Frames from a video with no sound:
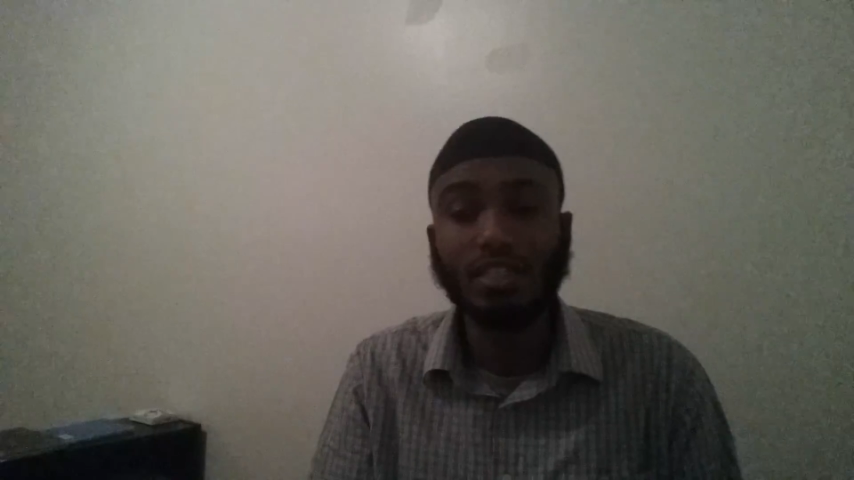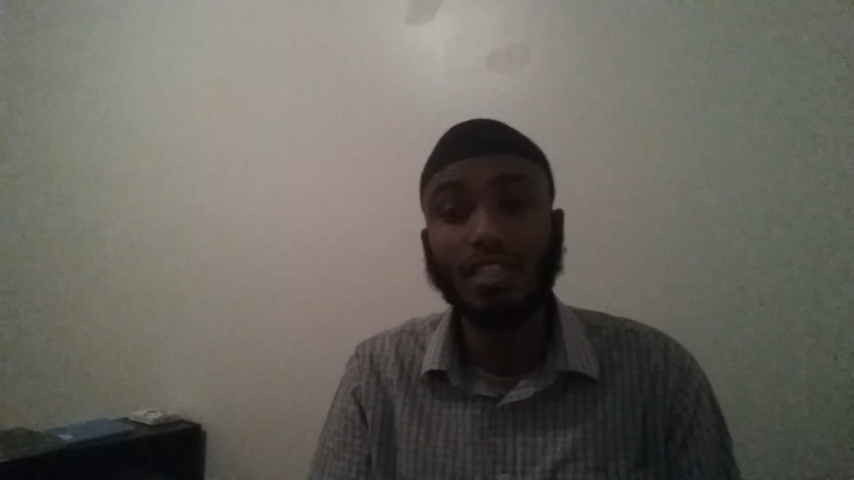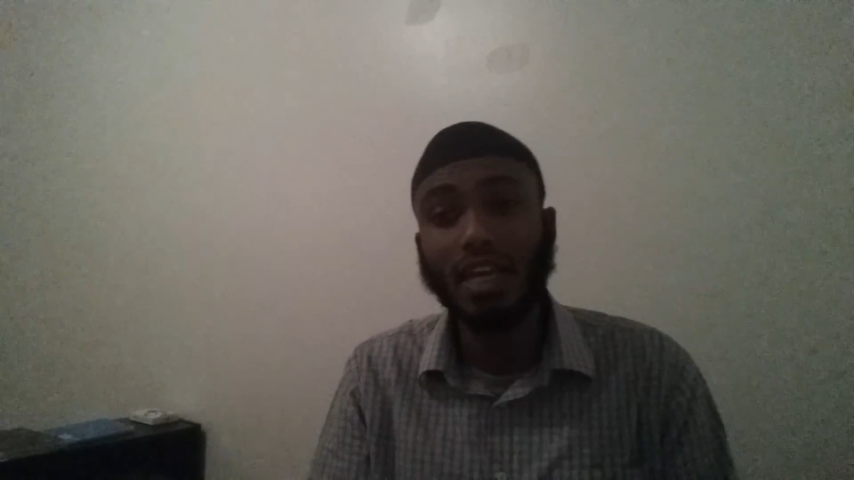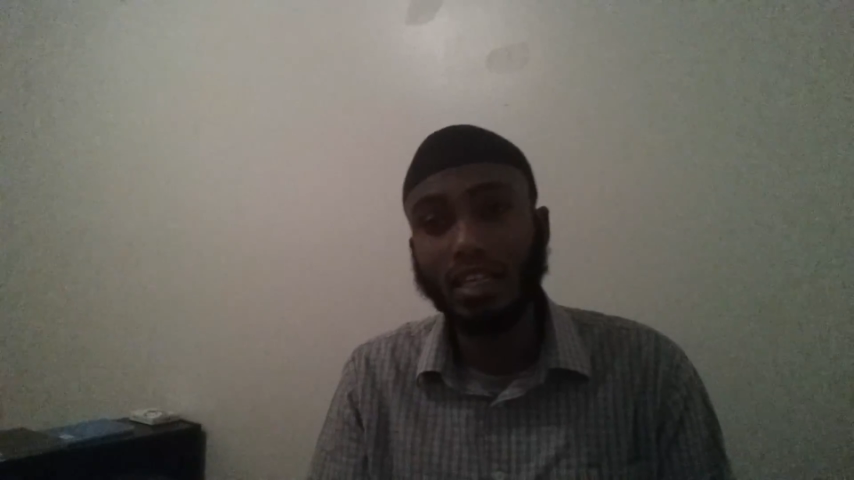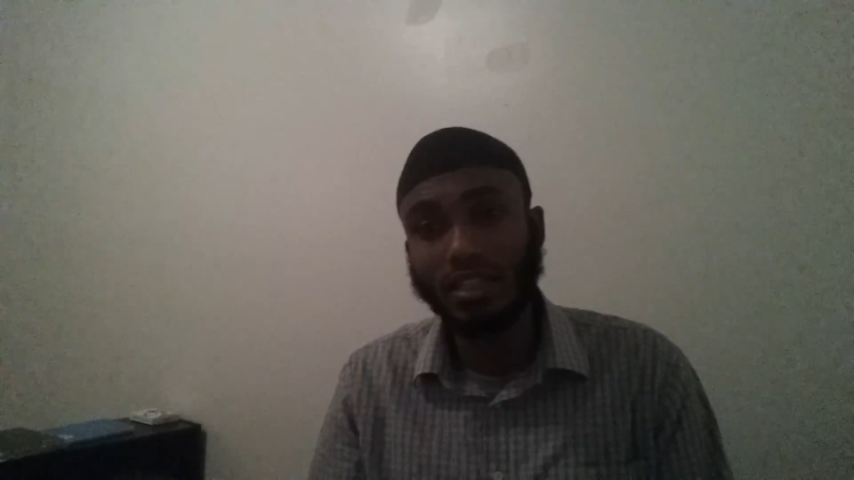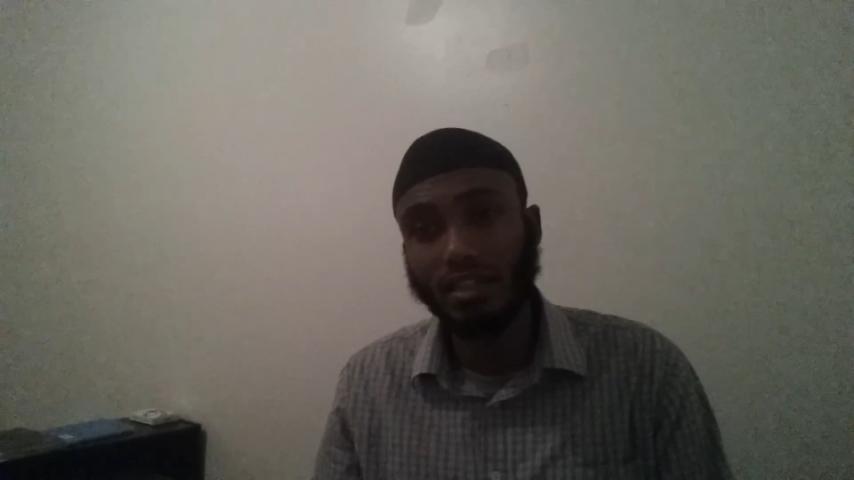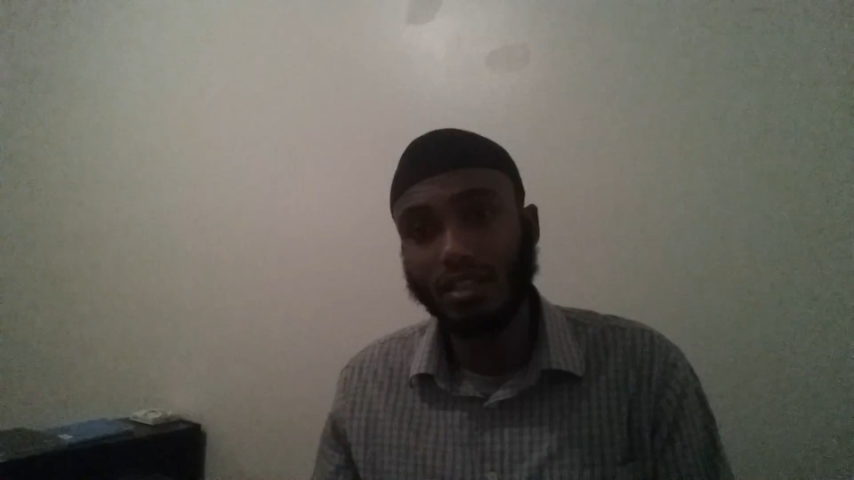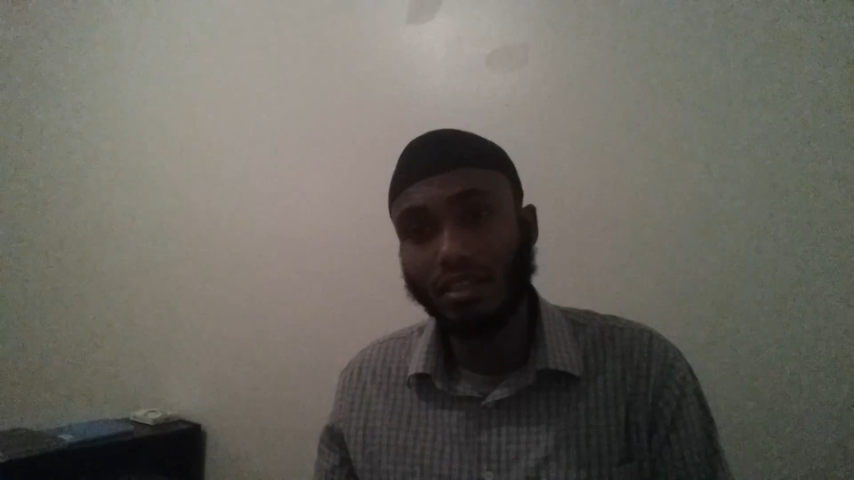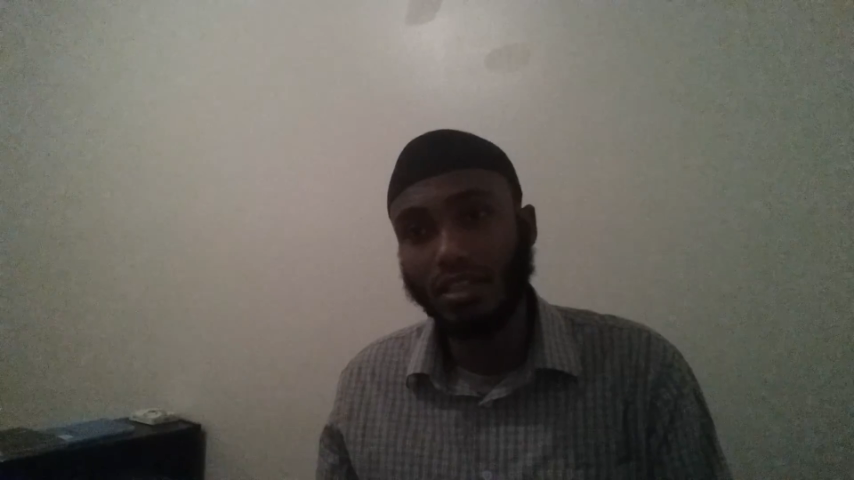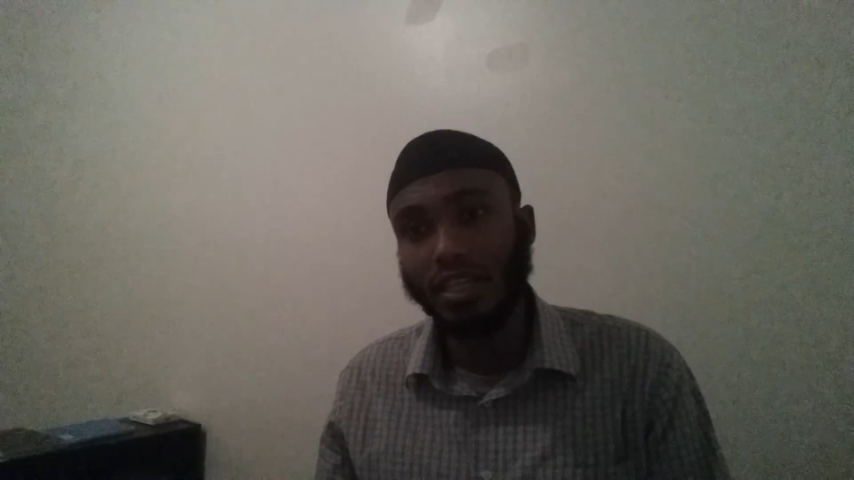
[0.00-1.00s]

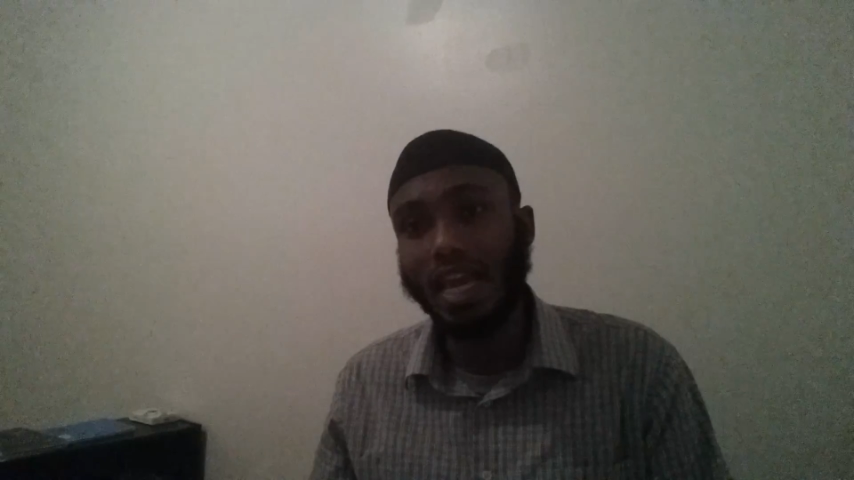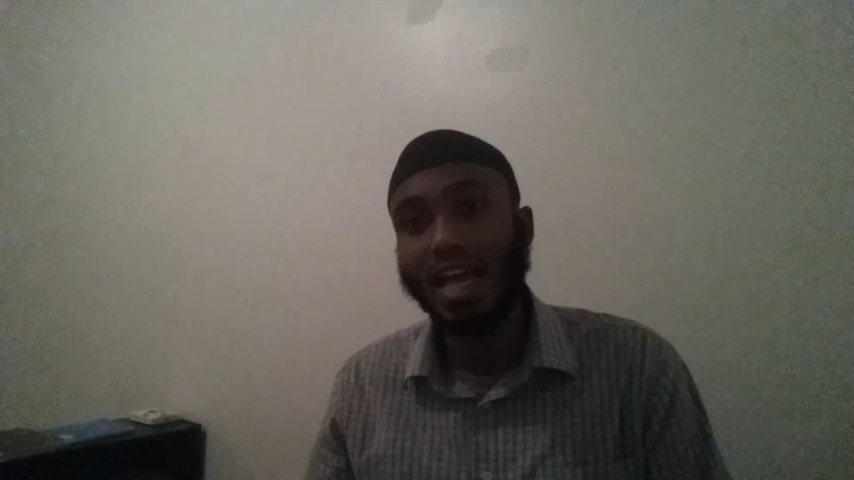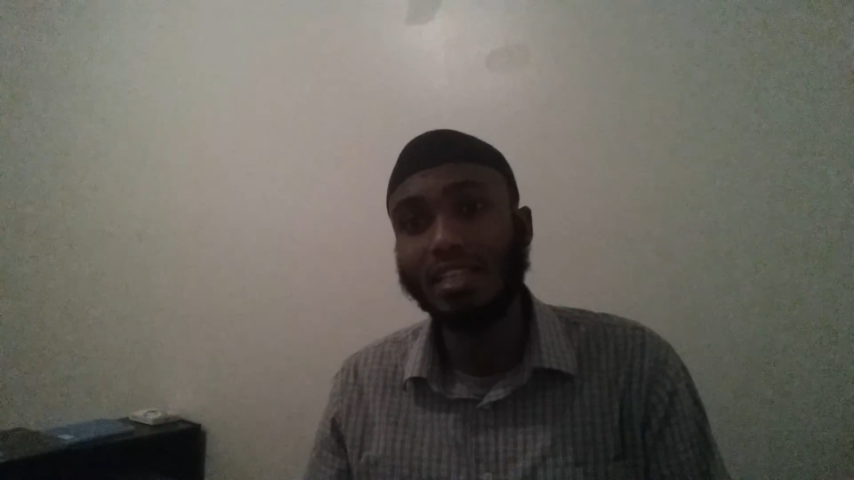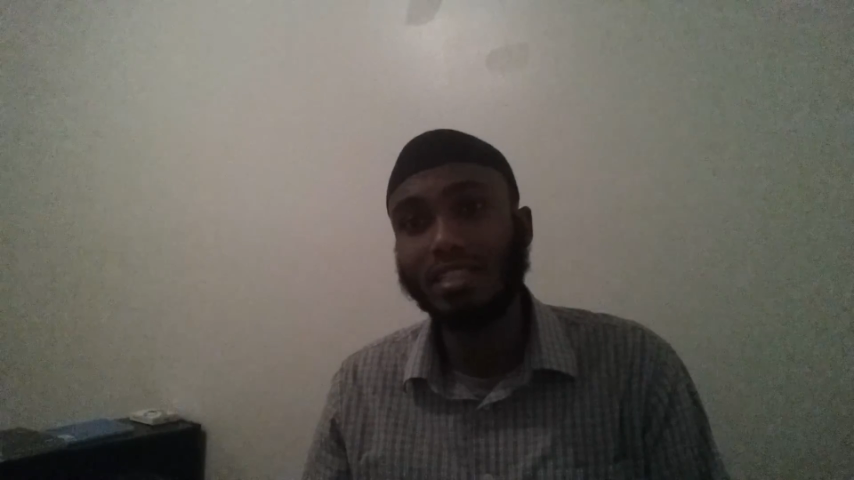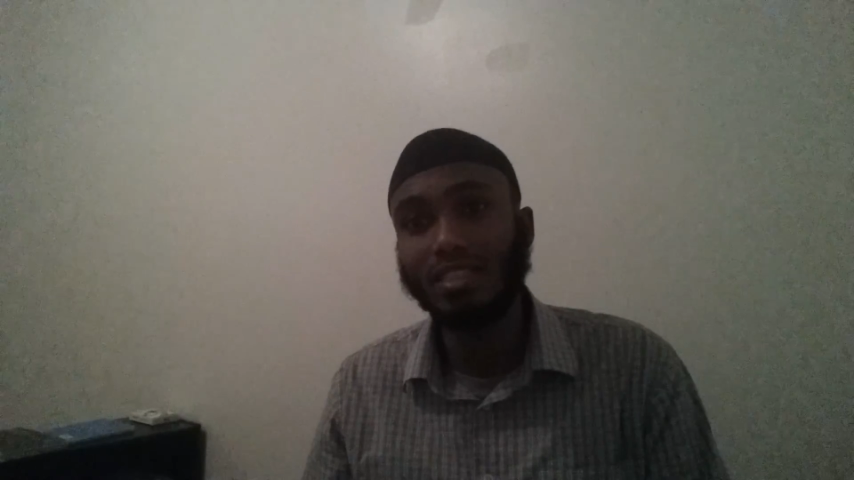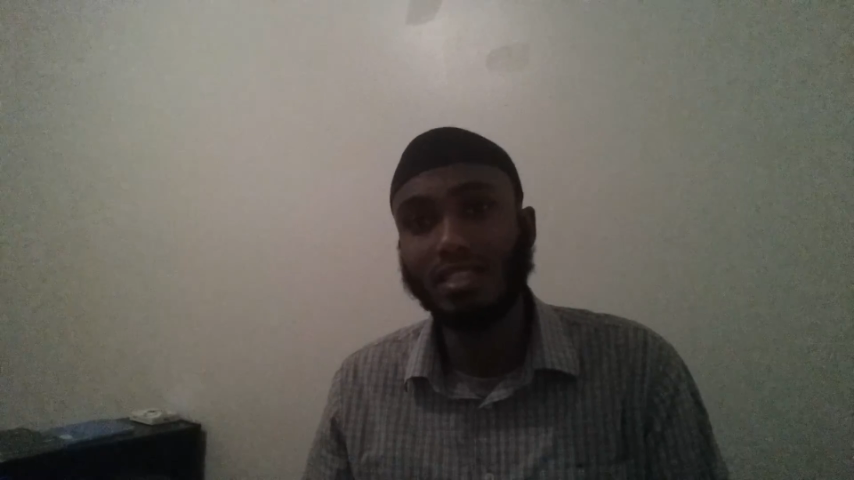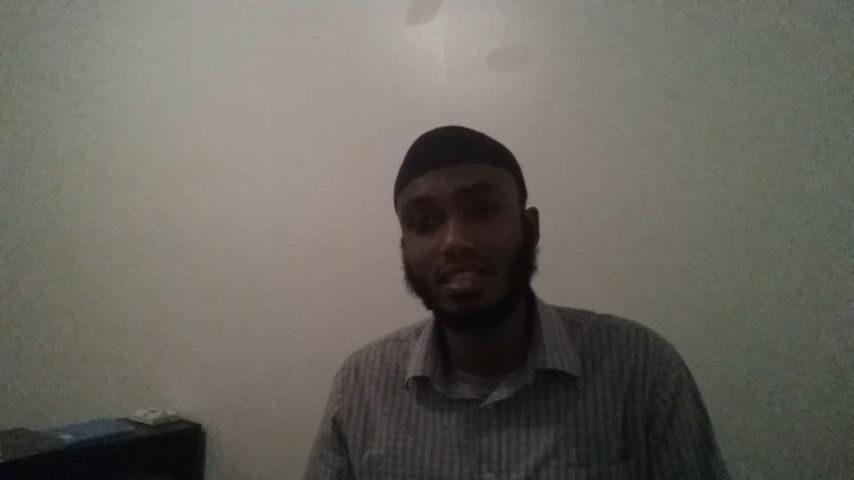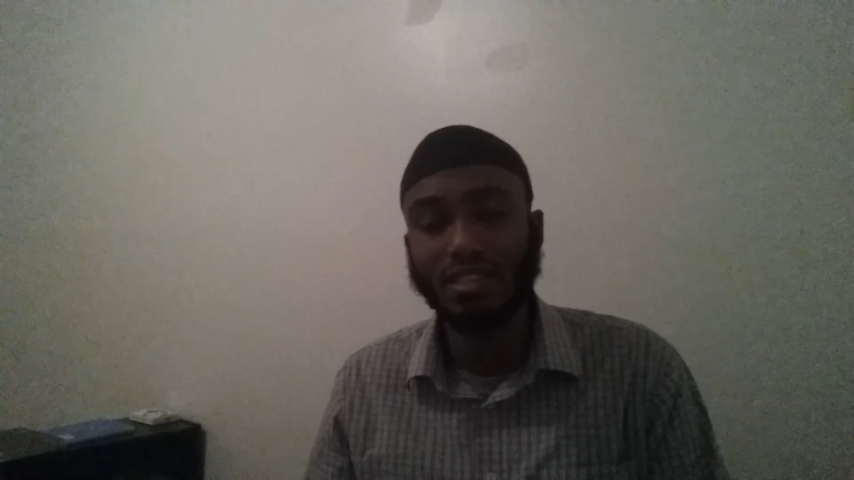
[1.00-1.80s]
second, he asked the